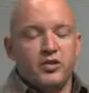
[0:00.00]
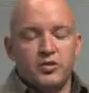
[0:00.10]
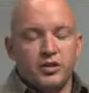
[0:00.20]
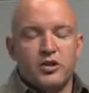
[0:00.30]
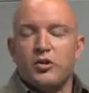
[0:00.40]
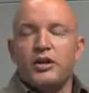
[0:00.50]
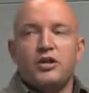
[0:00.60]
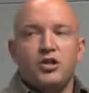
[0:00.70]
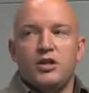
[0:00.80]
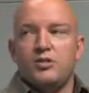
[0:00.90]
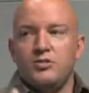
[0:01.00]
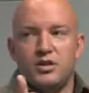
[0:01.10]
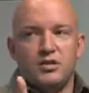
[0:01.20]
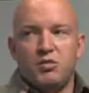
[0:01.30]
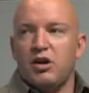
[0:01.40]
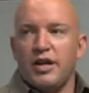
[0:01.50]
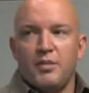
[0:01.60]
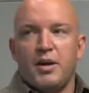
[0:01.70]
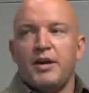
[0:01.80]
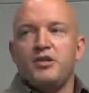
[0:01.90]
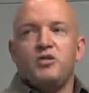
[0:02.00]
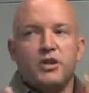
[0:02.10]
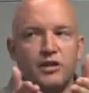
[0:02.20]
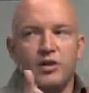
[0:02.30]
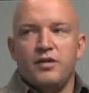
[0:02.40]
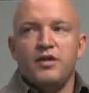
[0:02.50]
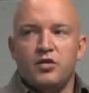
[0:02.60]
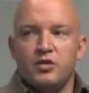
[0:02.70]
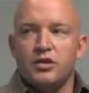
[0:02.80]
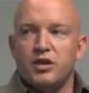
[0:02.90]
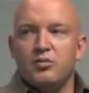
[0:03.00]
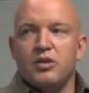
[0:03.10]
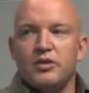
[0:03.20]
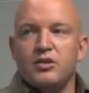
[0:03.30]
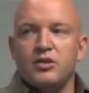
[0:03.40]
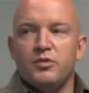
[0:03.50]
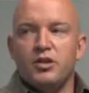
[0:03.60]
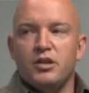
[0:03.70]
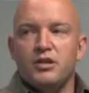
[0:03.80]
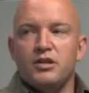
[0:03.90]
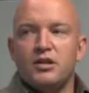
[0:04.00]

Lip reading: you the tools to create the shims. Part of the app compat toolkit, we give you the tools to deploy those to your machines.